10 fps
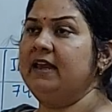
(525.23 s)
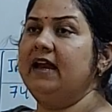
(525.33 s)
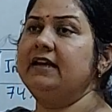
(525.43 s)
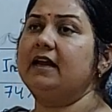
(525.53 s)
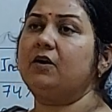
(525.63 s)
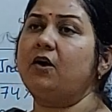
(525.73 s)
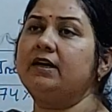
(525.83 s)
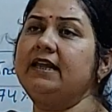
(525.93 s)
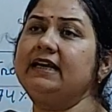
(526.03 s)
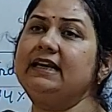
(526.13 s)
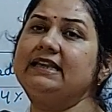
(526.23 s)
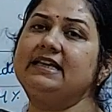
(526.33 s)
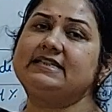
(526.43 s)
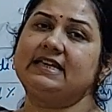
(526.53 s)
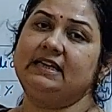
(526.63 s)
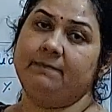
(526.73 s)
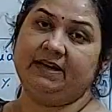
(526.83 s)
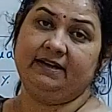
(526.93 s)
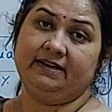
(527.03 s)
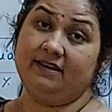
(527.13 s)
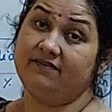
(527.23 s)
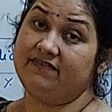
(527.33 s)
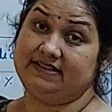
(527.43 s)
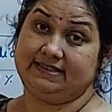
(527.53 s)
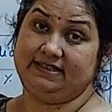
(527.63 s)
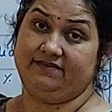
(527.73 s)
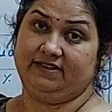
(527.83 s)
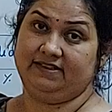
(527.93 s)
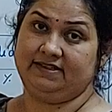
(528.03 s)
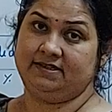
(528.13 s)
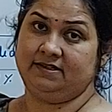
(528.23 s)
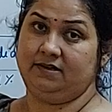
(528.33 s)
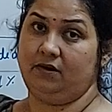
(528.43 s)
and accordingly they celebrate the festivals.